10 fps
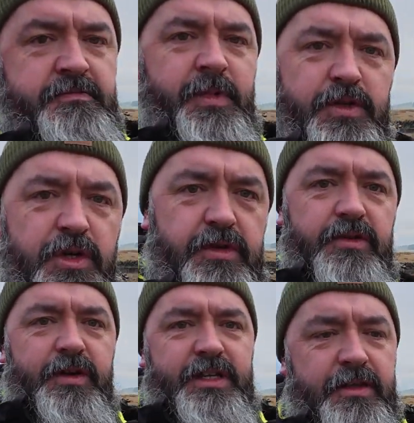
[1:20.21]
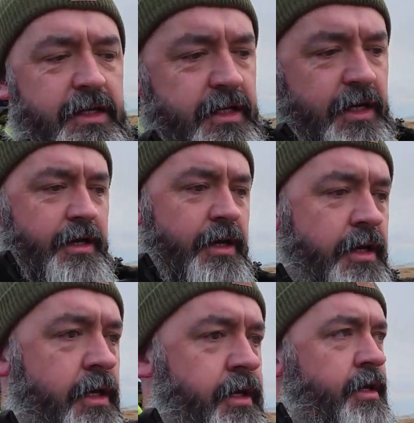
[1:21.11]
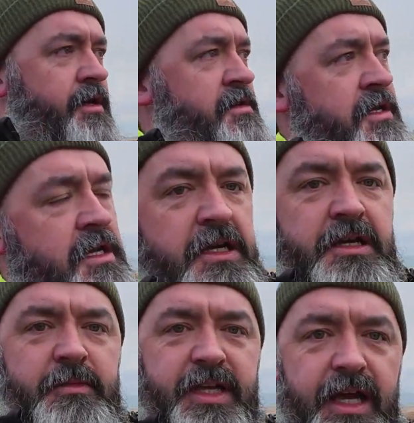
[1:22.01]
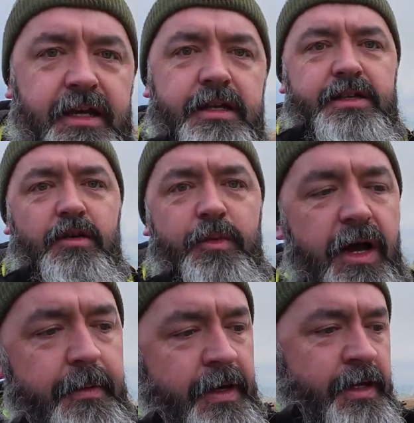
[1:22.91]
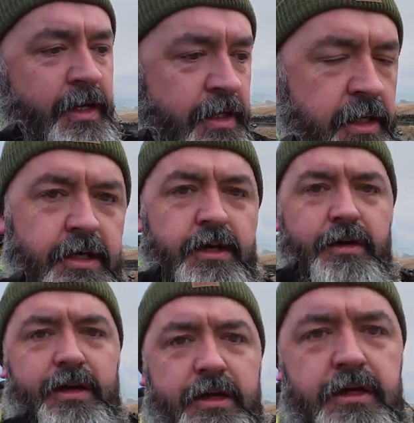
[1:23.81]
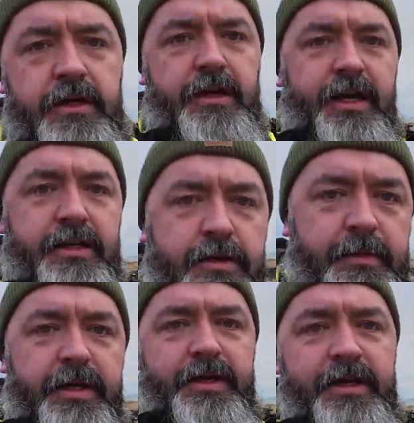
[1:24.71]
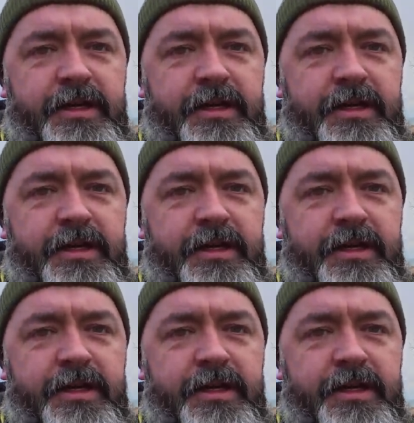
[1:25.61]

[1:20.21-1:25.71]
about 2 degrees I think, but yeah, superb. Alright, I'll catch you in a bit.